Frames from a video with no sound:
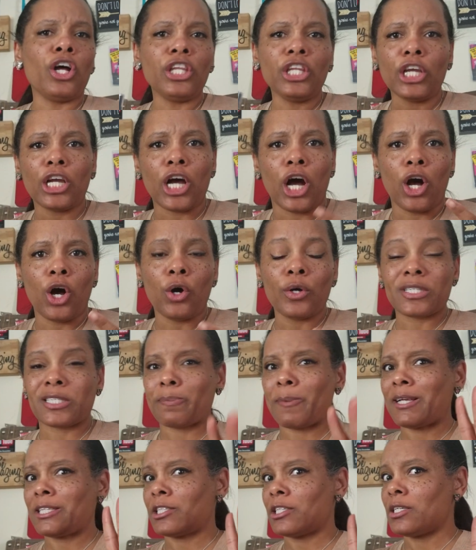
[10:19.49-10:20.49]
the go,
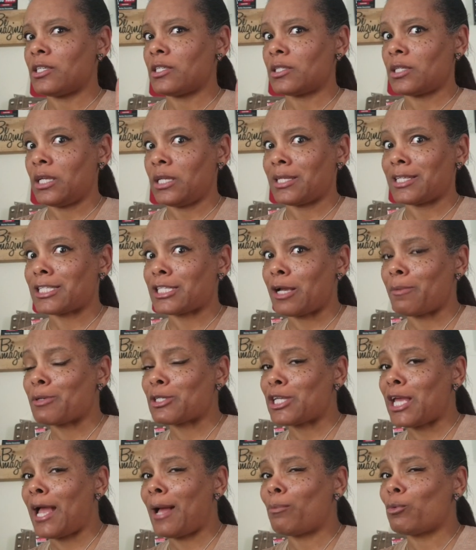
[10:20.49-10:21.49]
especially in the
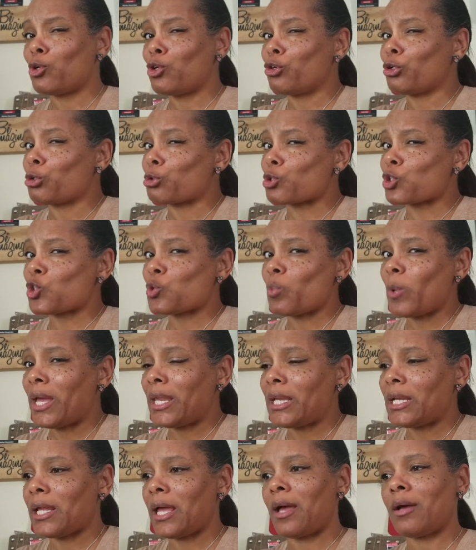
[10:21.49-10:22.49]
summertime when you're a little
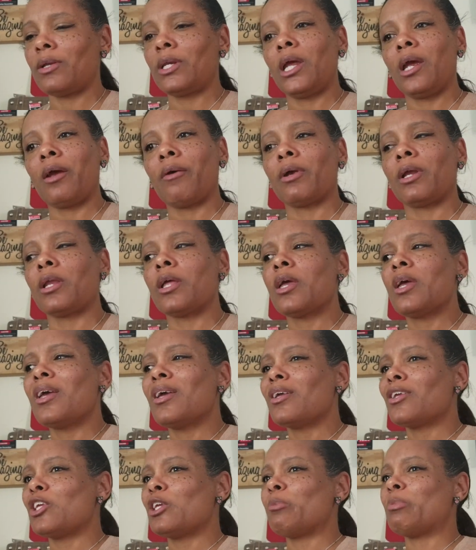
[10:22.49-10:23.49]
sweaty down there and
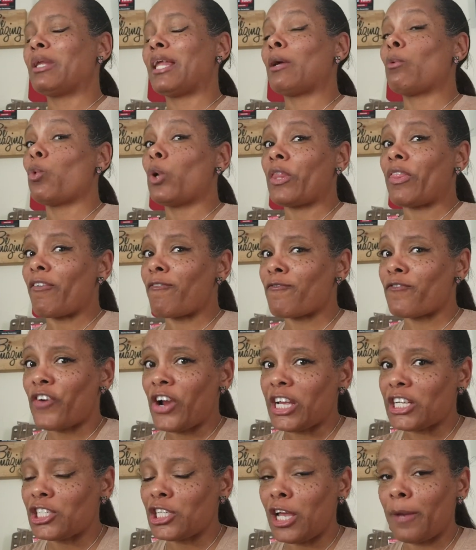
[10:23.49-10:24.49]
you be like wanting to
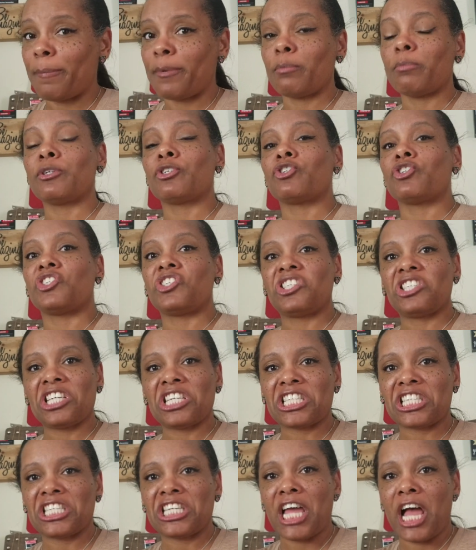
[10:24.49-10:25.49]
fresh up, but you're
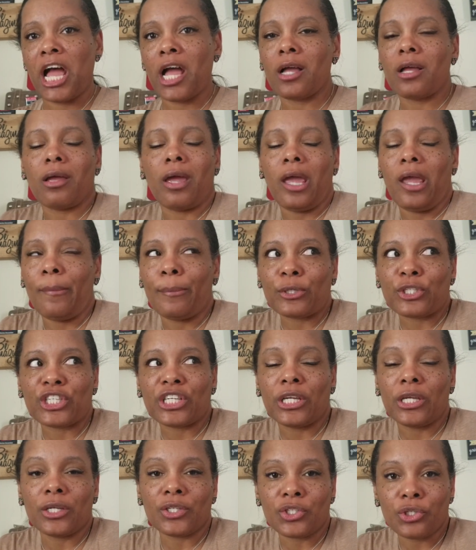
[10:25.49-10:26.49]
just not able to
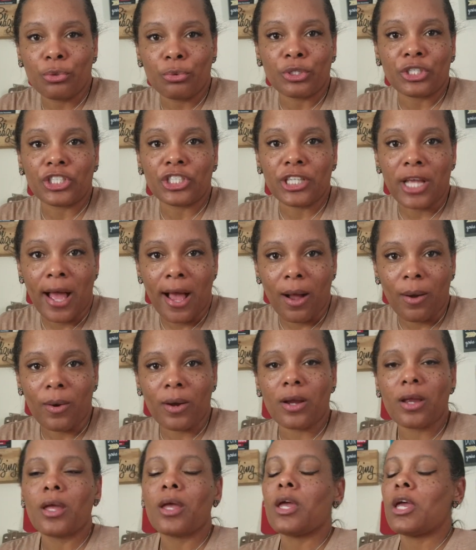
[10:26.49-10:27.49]
get to a
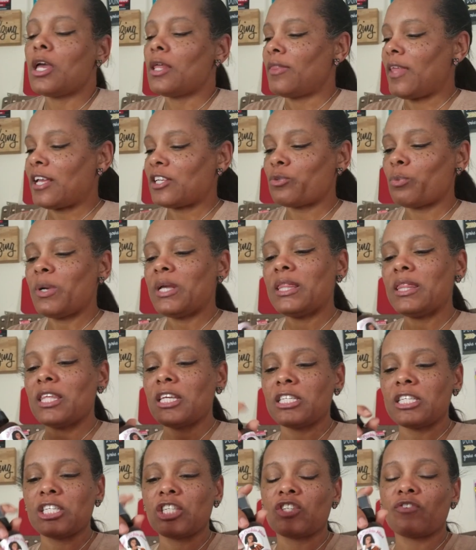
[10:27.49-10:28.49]
shower. That's what
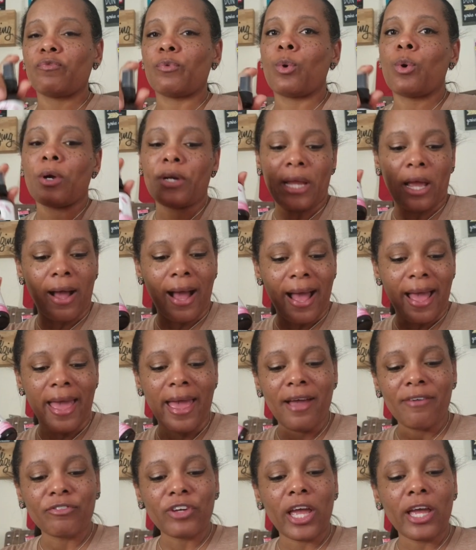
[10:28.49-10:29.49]
this is for. Now, I
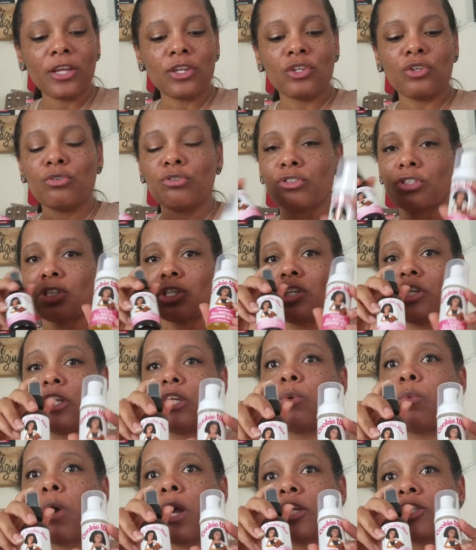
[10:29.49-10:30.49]
have not used the cookie
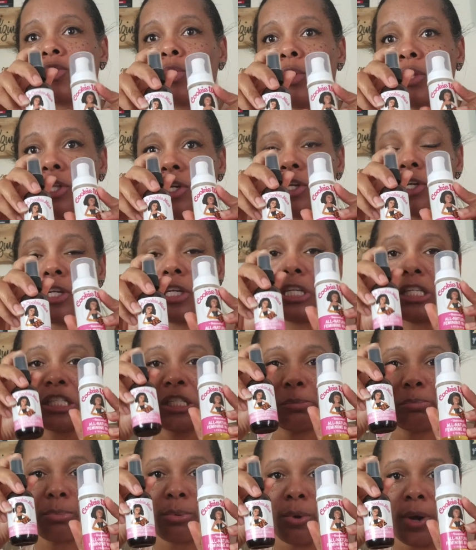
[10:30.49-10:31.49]
wash or the cookie
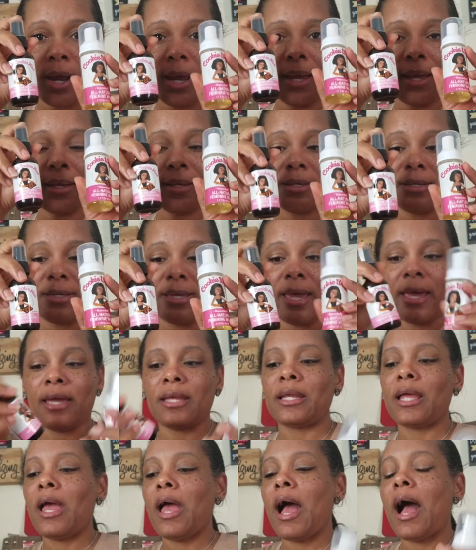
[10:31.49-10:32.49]
spray
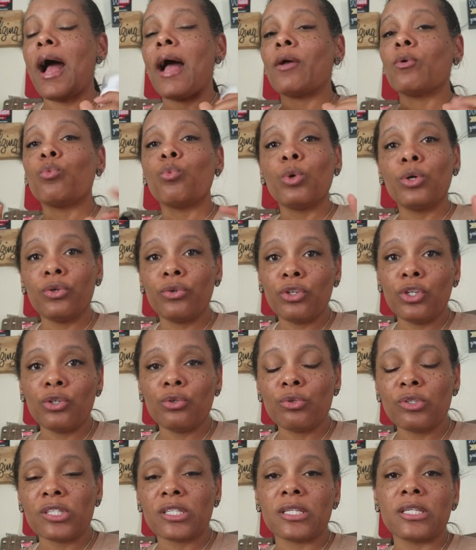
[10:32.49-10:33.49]
yet. I will
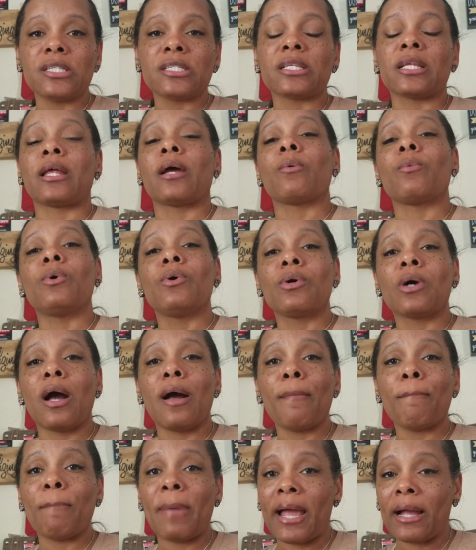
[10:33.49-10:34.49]
use these and I will
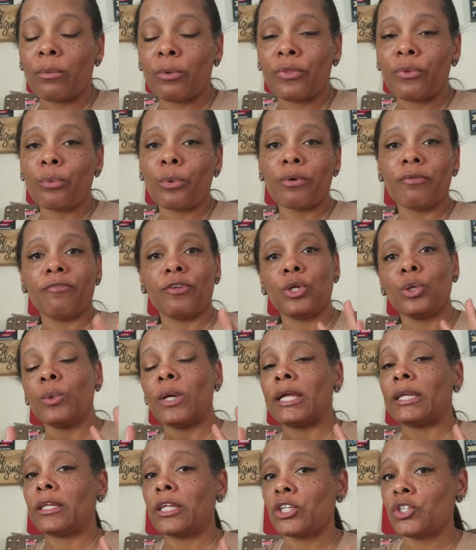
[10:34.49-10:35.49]
come back with a review
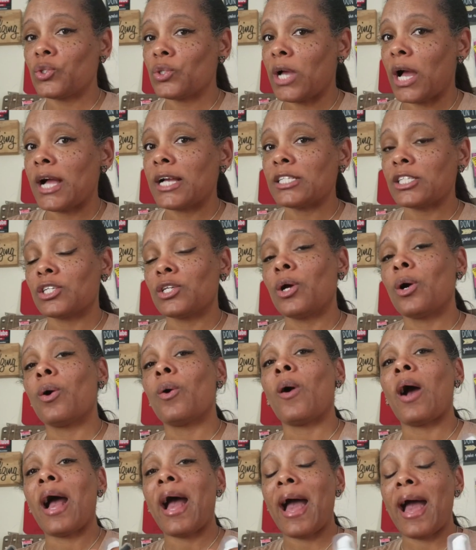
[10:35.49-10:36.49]
and let you guys know
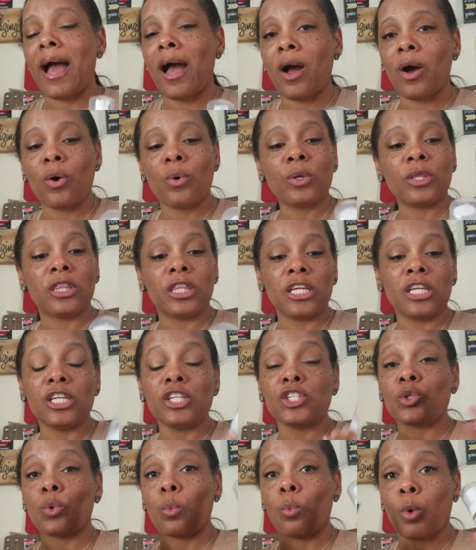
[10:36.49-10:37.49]
how
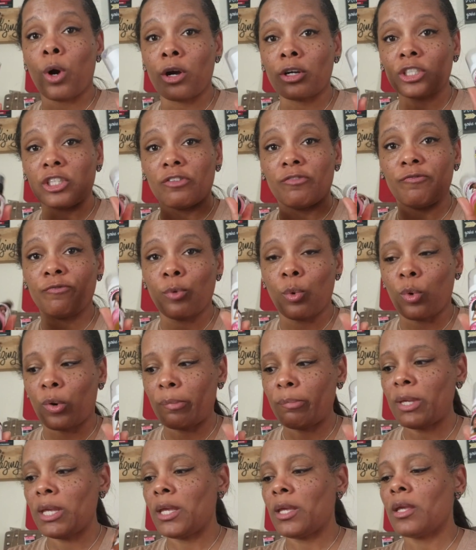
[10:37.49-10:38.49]
these worked for
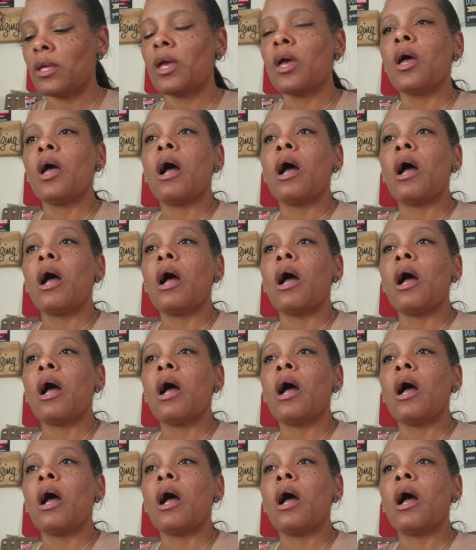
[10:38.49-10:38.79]
me.